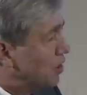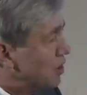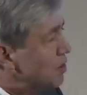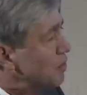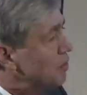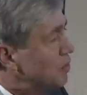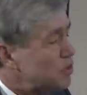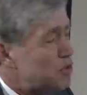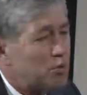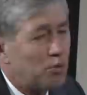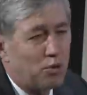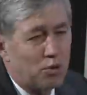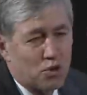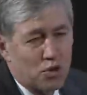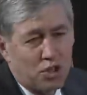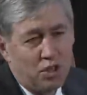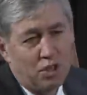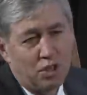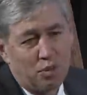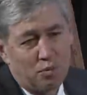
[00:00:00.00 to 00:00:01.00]
individual
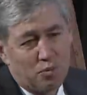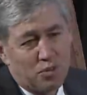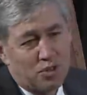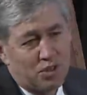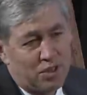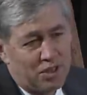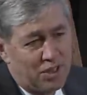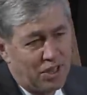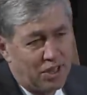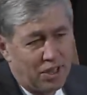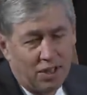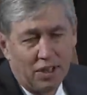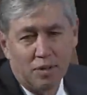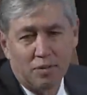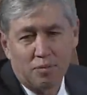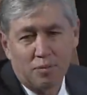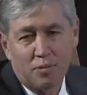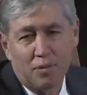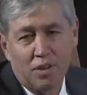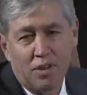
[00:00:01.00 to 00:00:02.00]
genomes today,
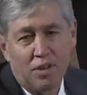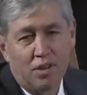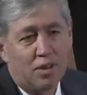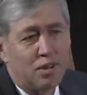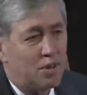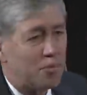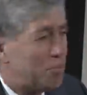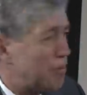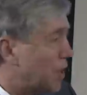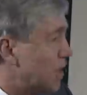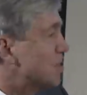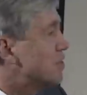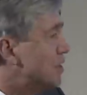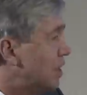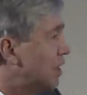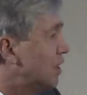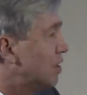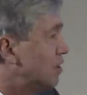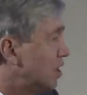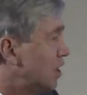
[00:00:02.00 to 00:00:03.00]
the best
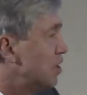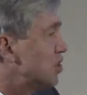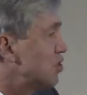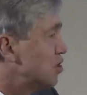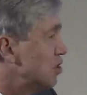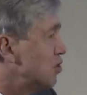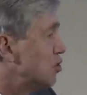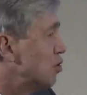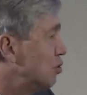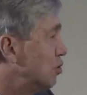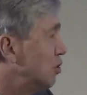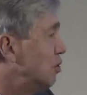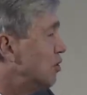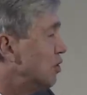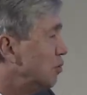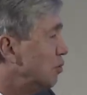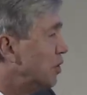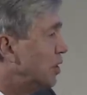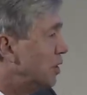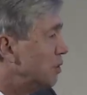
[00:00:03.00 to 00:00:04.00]
annotation tool
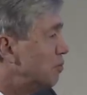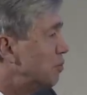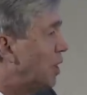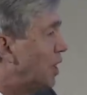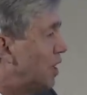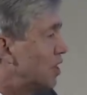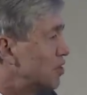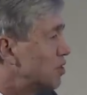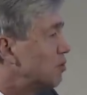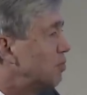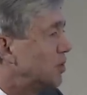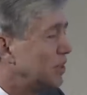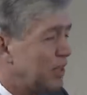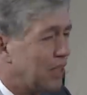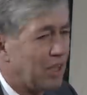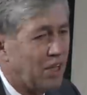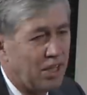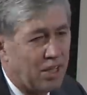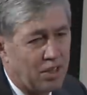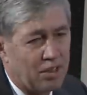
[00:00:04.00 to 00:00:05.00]
that we could possibly
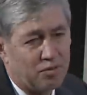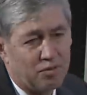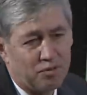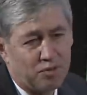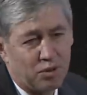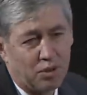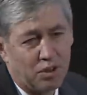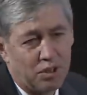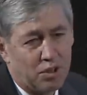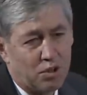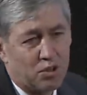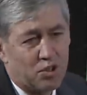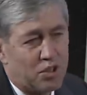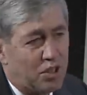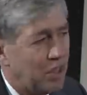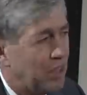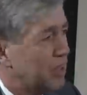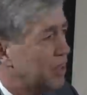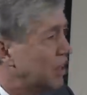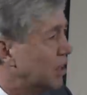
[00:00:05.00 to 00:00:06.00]
have for
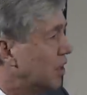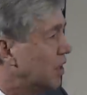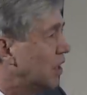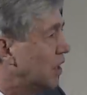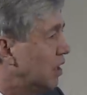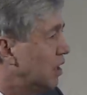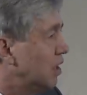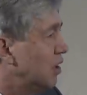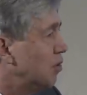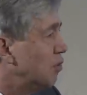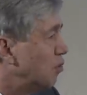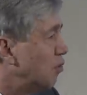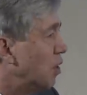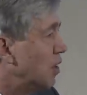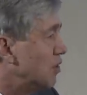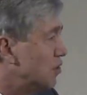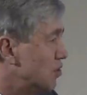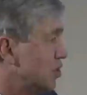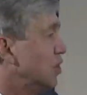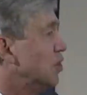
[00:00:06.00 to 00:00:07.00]
understanding uh,
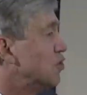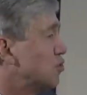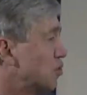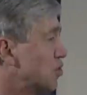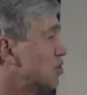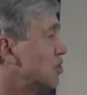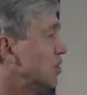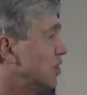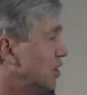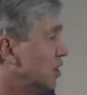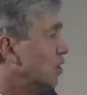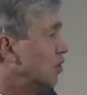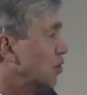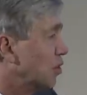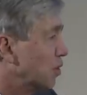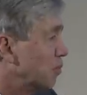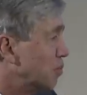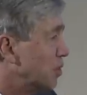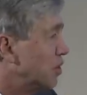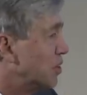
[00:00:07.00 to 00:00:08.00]
what is interesting
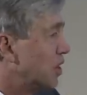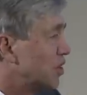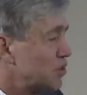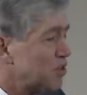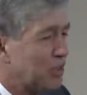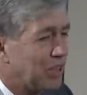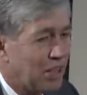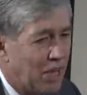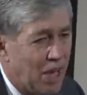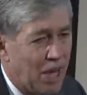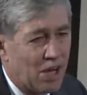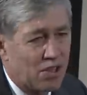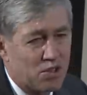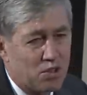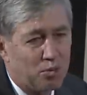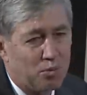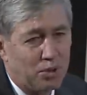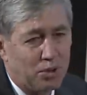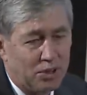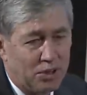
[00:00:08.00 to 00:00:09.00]
or potentially
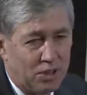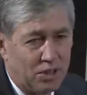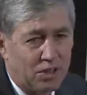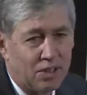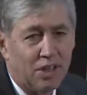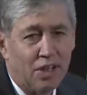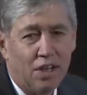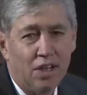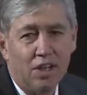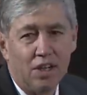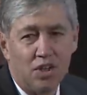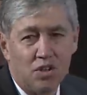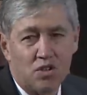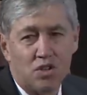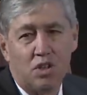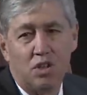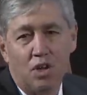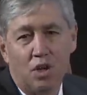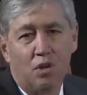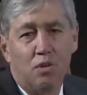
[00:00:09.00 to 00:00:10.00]
actionable in it is
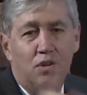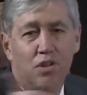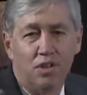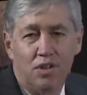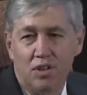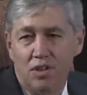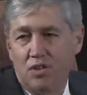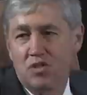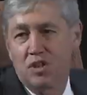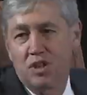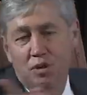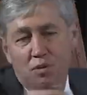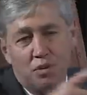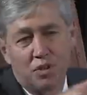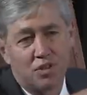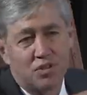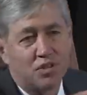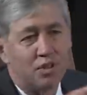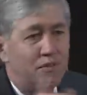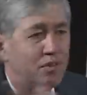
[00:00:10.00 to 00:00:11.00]
to know the
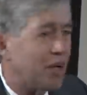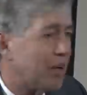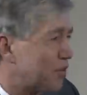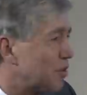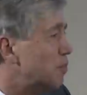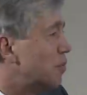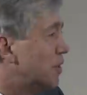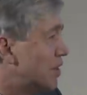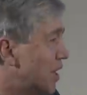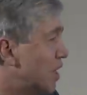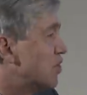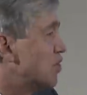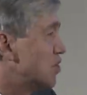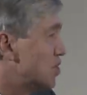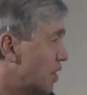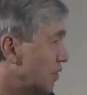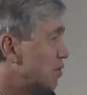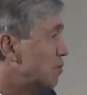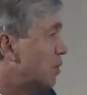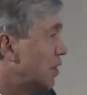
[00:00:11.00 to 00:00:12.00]
sequence of every, not
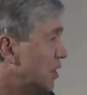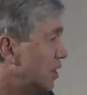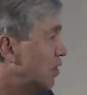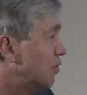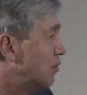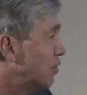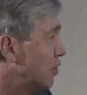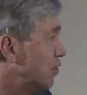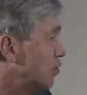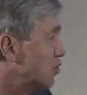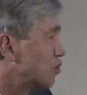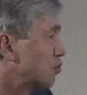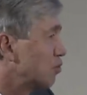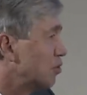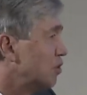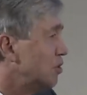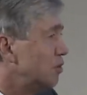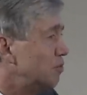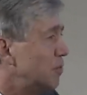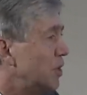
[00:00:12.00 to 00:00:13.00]
just everybody else in this
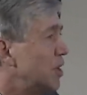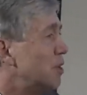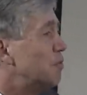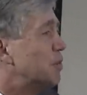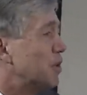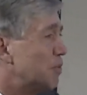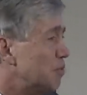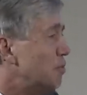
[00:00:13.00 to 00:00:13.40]
room, but a